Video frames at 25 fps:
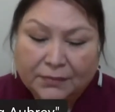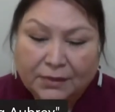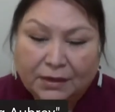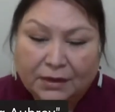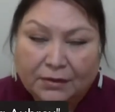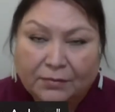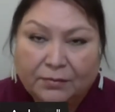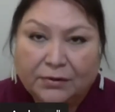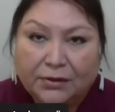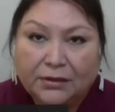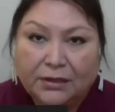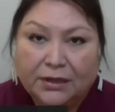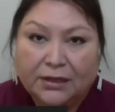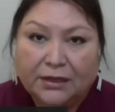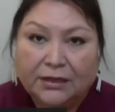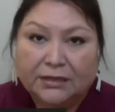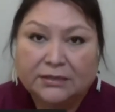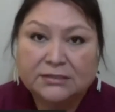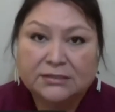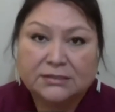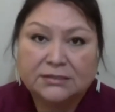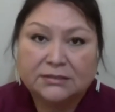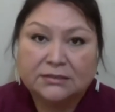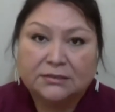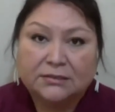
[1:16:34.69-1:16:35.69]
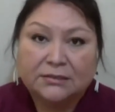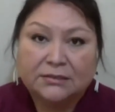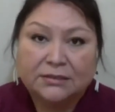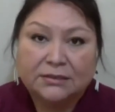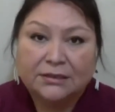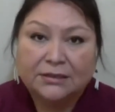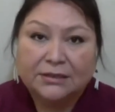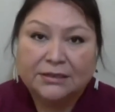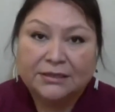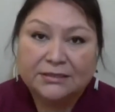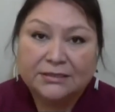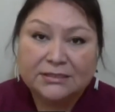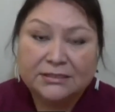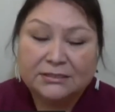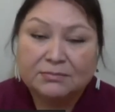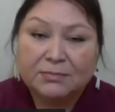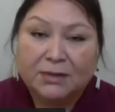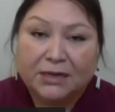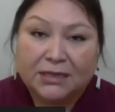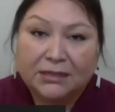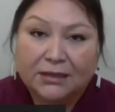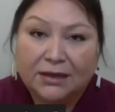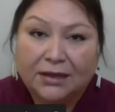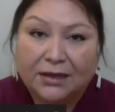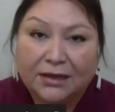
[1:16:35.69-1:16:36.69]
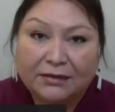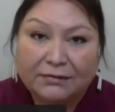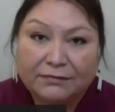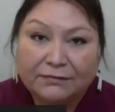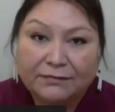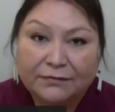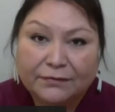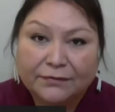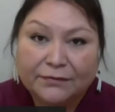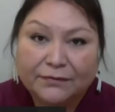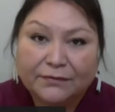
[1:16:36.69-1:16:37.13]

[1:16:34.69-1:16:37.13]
I realize this is my life.